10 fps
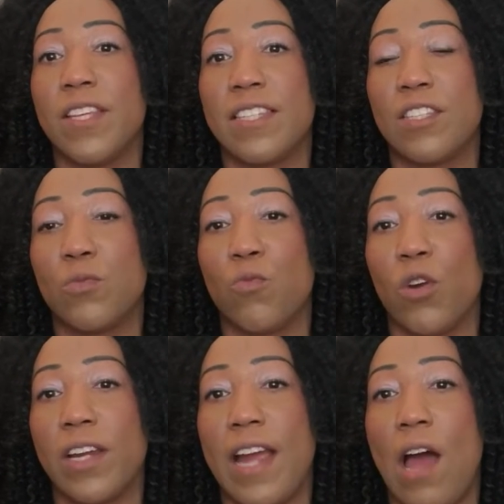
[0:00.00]
this is
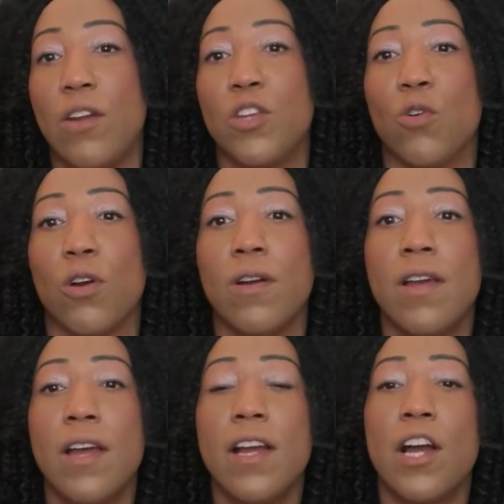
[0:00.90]
working out in your
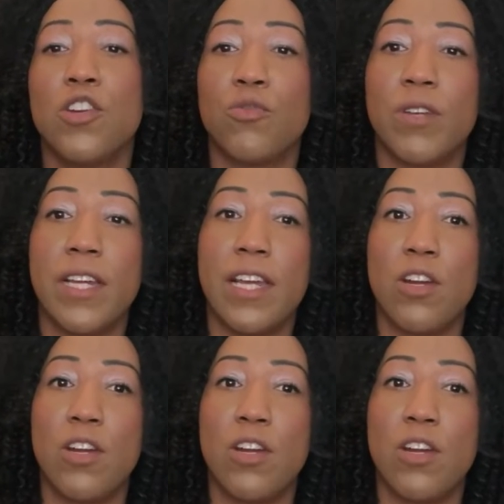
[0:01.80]
country,